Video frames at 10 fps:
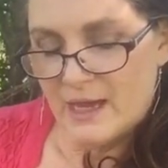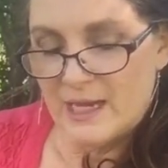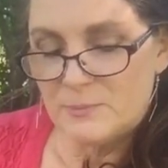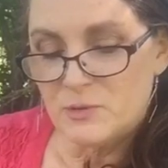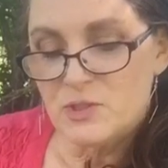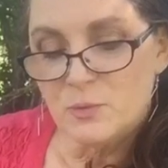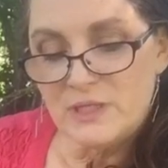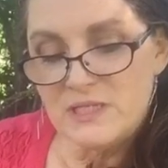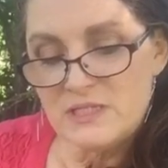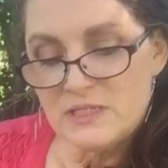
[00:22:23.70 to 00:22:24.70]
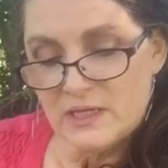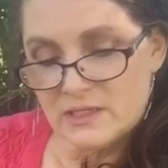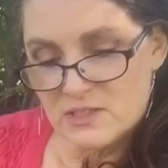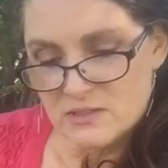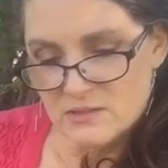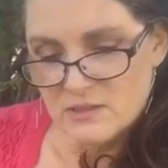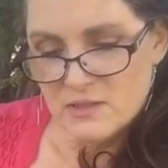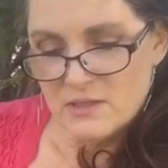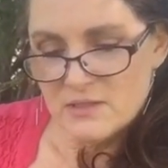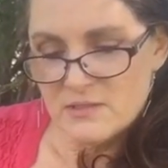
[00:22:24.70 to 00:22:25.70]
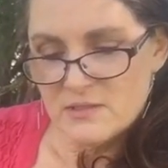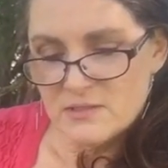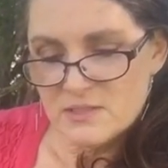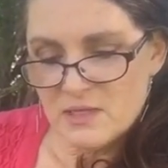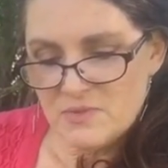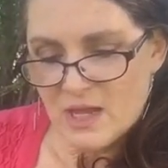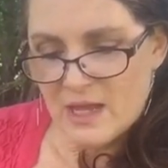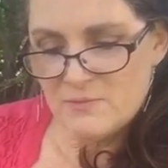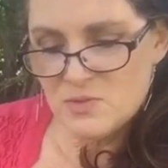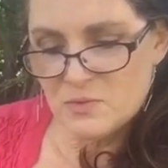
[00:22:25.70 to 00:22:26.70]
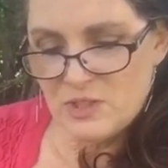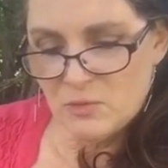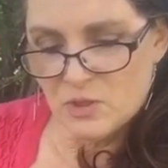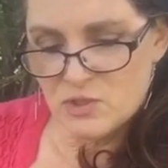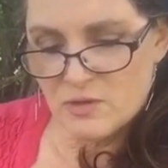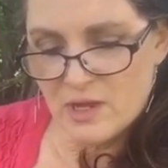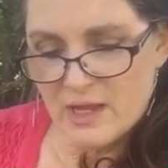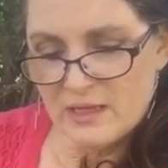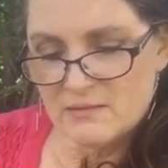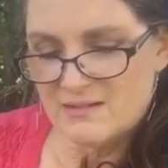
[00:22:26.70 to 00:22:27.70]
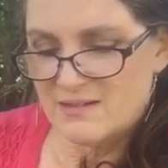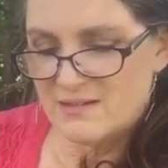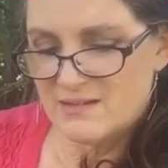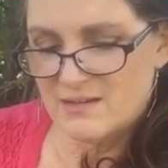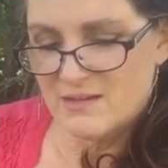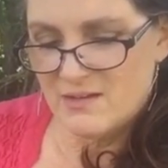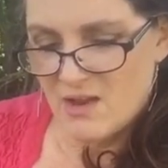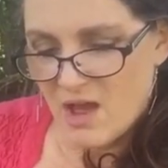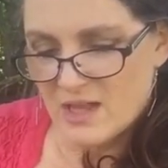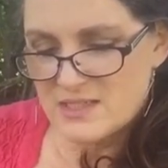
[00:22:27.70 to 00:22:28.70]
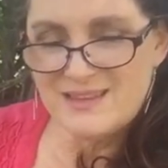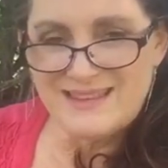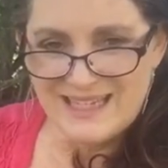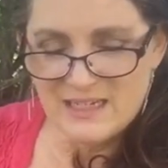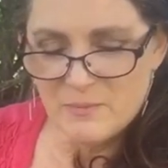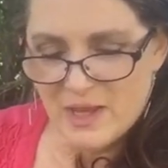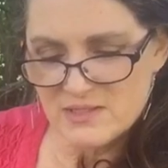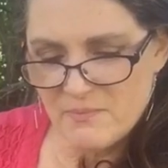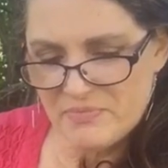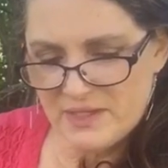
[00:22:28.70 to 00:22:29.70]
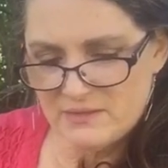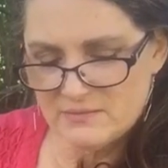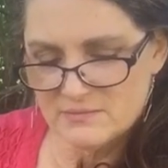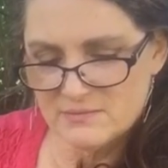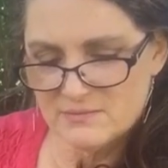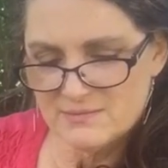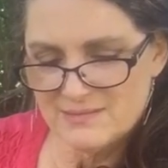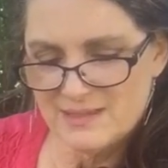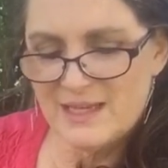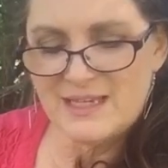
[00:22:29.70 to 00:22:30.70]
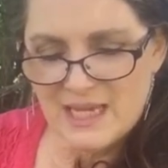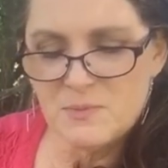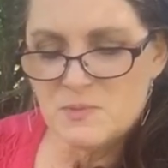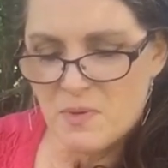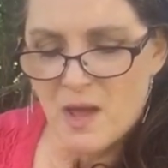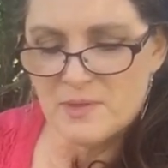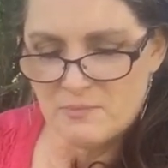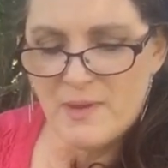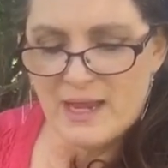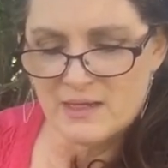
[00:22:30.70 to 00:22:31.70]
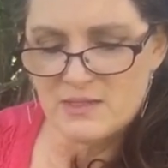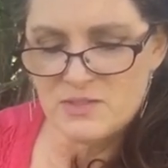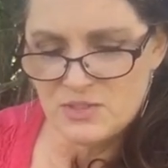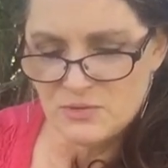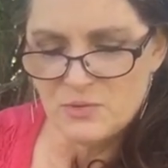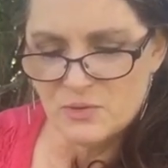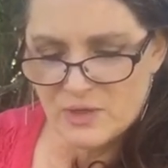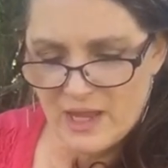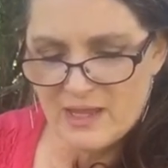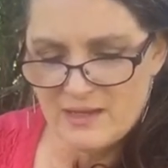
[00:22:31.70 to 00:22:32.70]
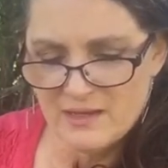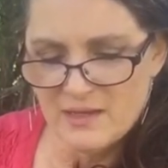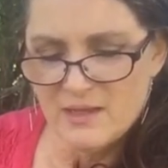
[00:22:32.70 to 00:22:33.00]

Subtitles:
April 26th. Sometimes when you are trying not to think about something, it keeps popping back into your head.